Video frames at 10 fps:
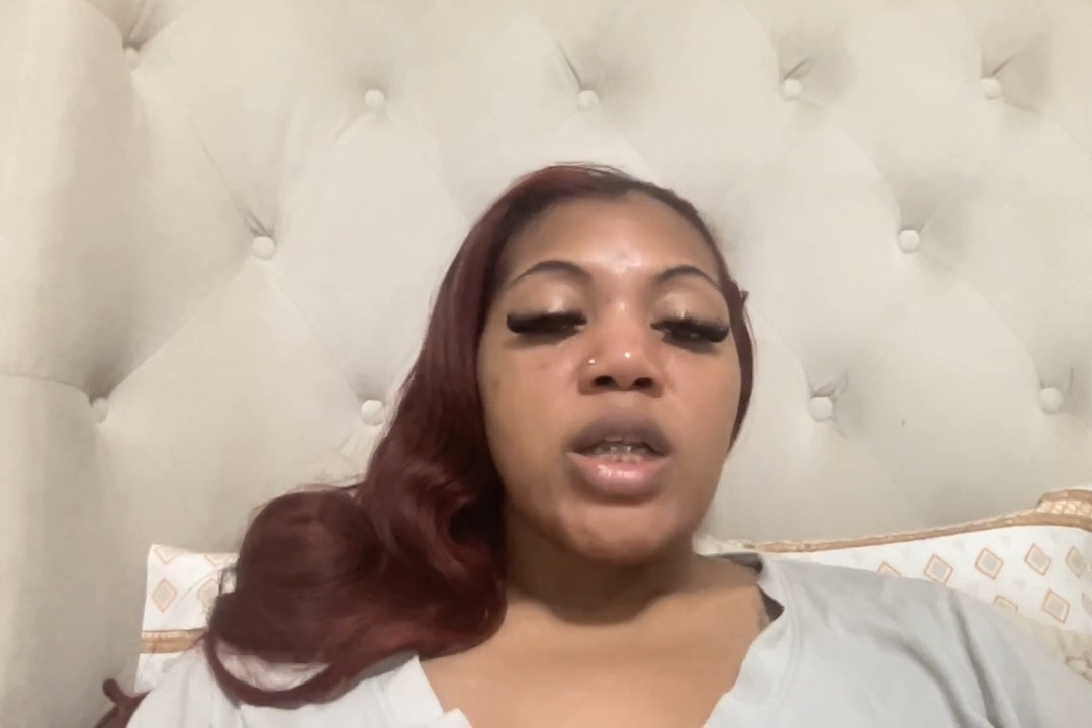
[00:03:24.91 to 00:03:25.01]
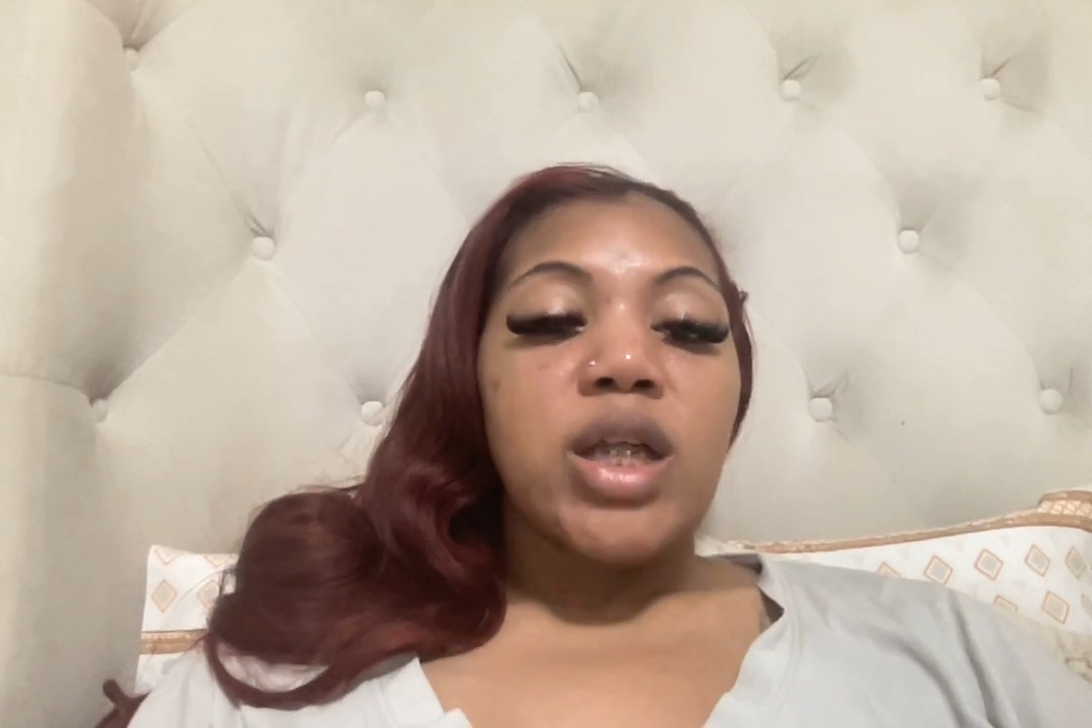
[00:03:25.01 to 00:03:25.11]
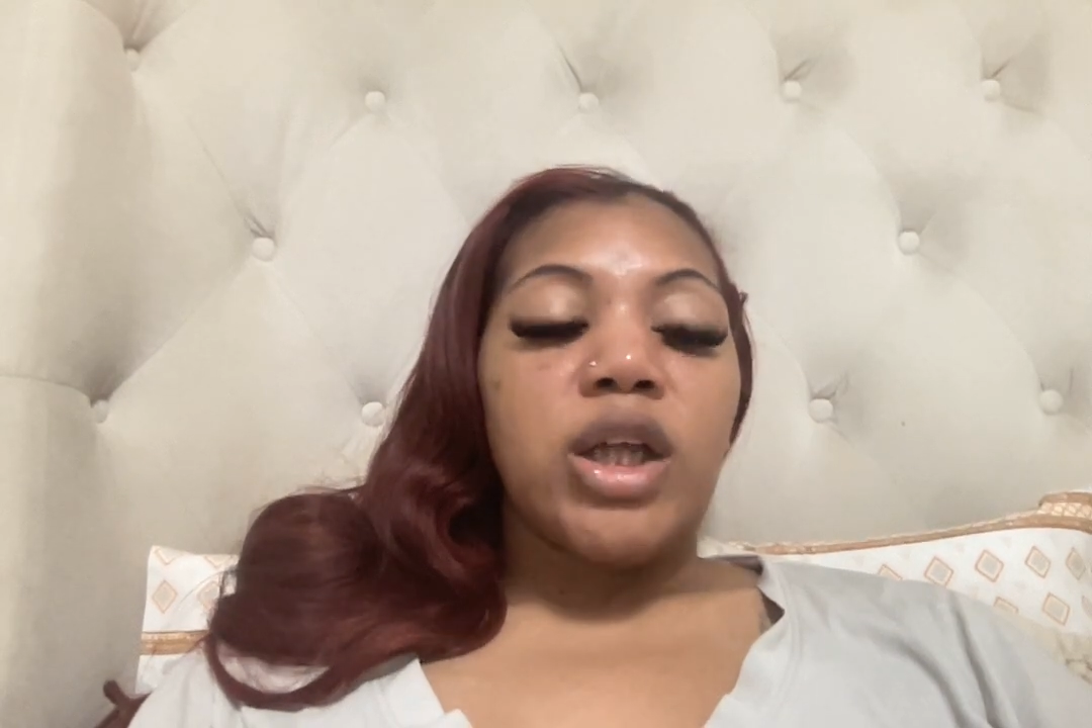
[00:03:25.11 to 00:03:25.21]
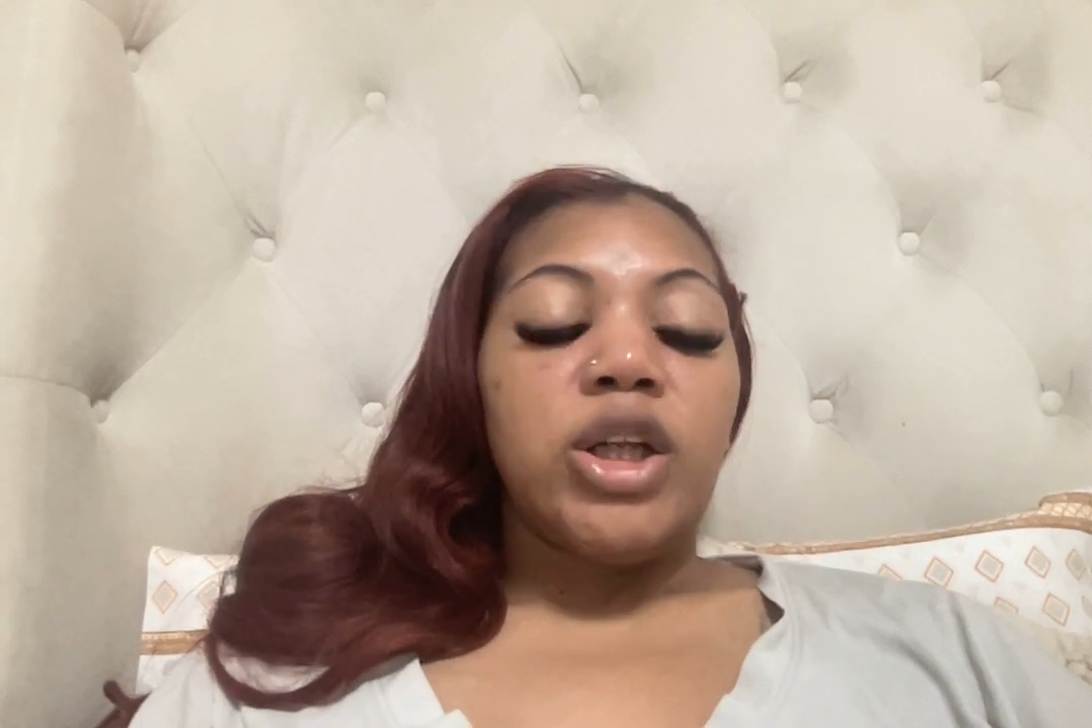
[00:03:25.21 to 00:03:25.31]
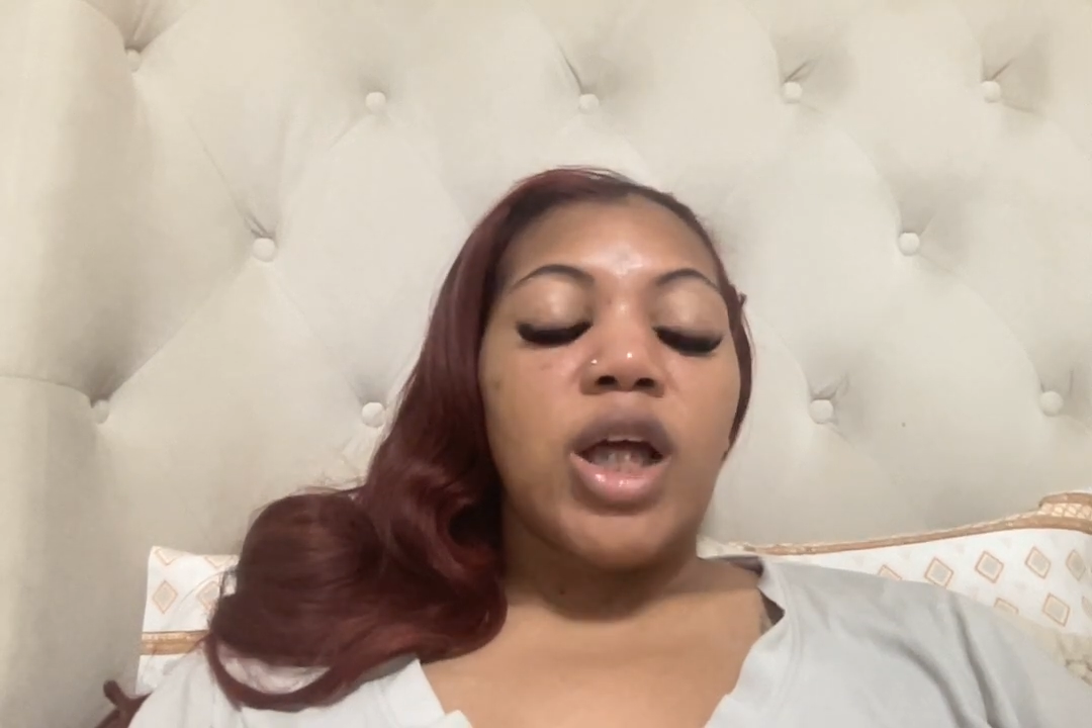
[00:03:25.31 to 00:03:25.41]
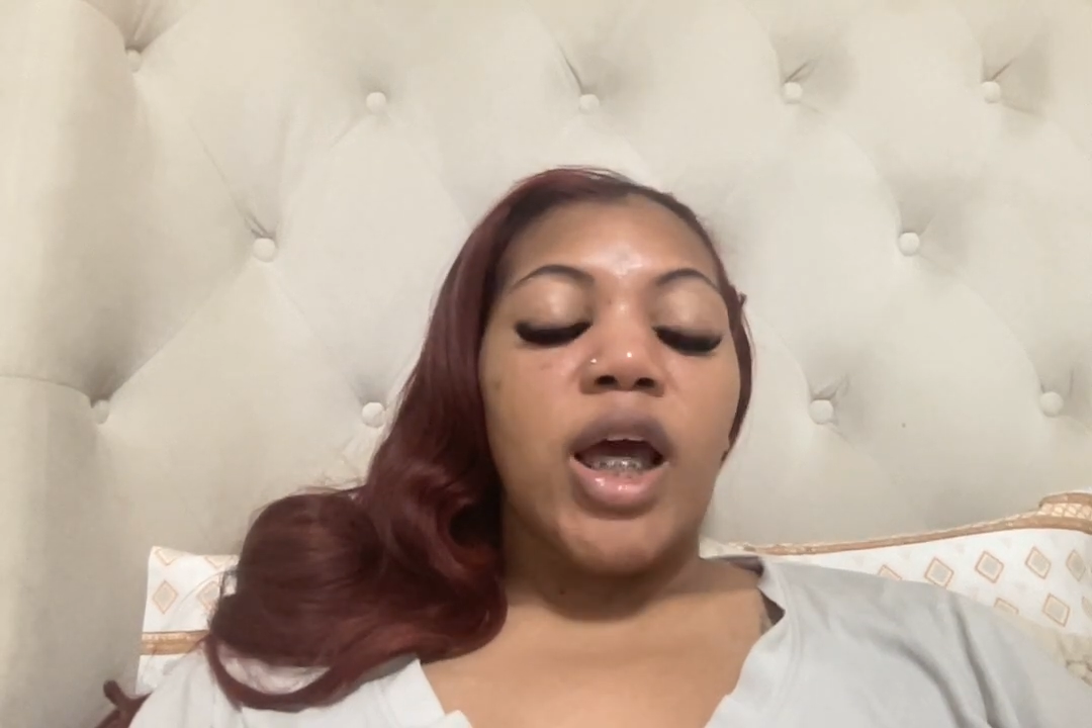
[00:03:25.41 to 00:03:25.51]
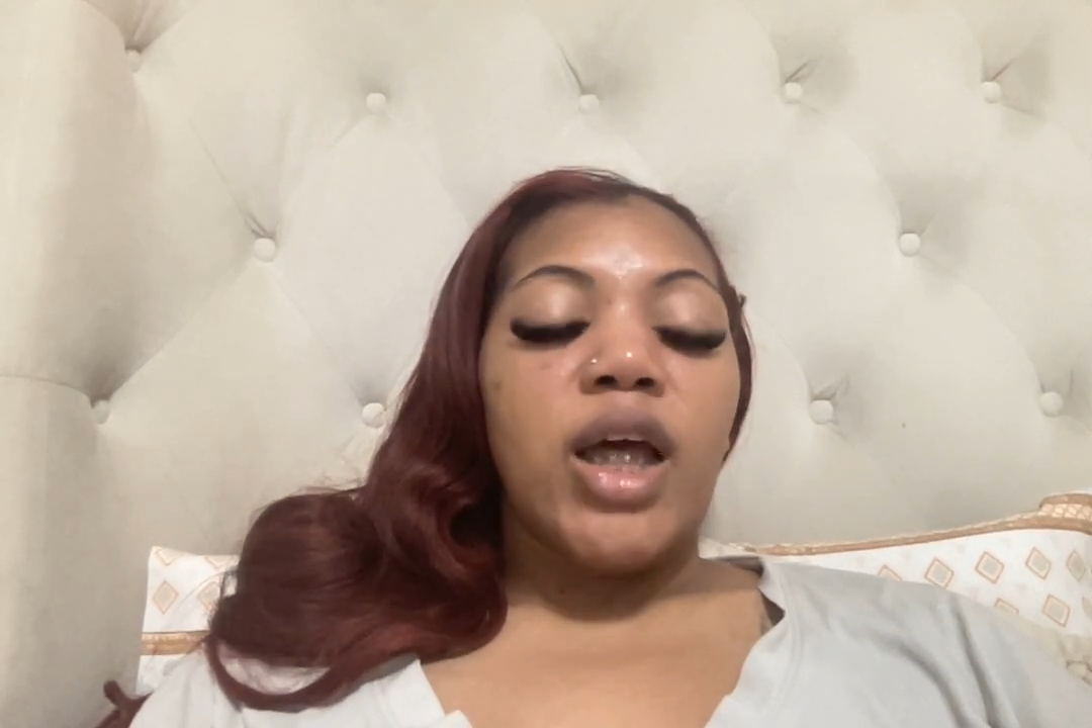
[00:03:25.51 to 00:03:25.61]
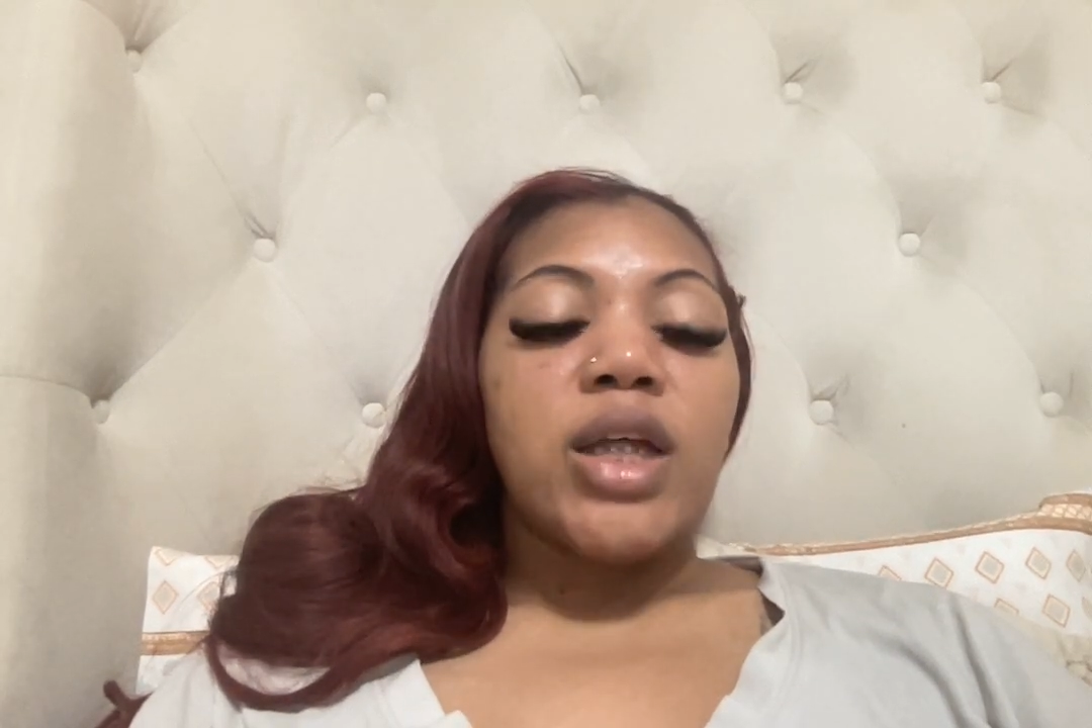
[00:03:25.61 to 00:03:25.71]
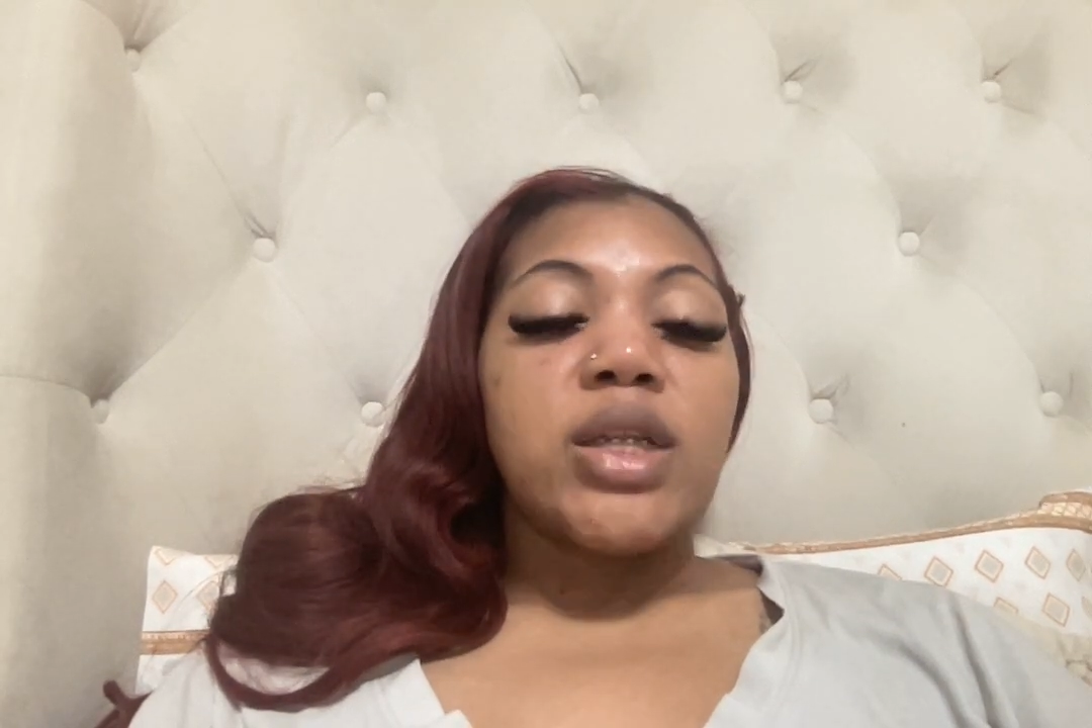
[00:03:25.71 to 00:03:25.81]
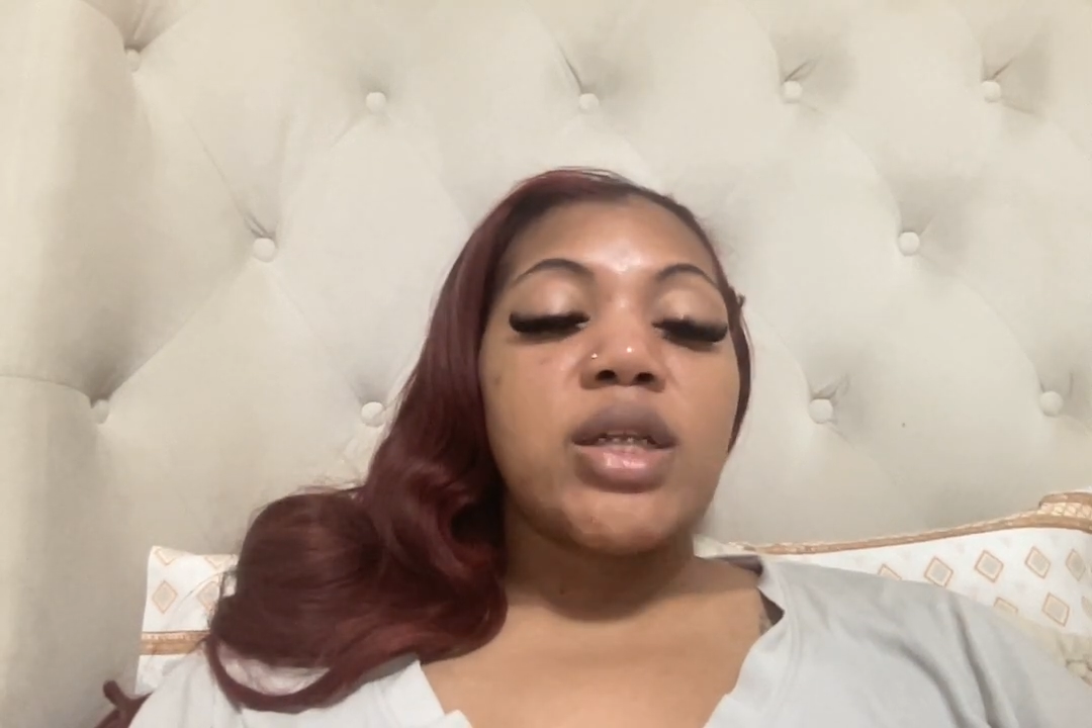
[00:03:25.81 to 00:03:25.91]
such as